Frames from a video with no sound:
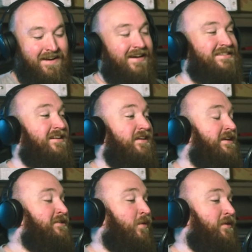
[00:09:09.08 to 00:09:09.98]
it's like
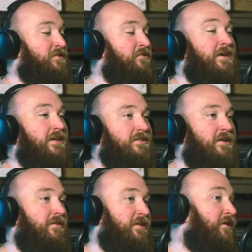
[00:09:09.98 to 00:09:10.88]
there's one of two things:
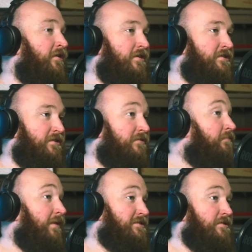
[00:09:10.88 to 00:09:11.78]
they're either curious and
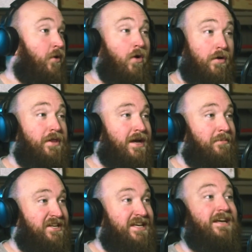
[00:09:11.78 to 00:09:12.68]
pleasant, or they're
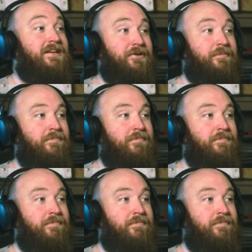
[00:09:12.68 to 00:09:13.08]
coming to kill you.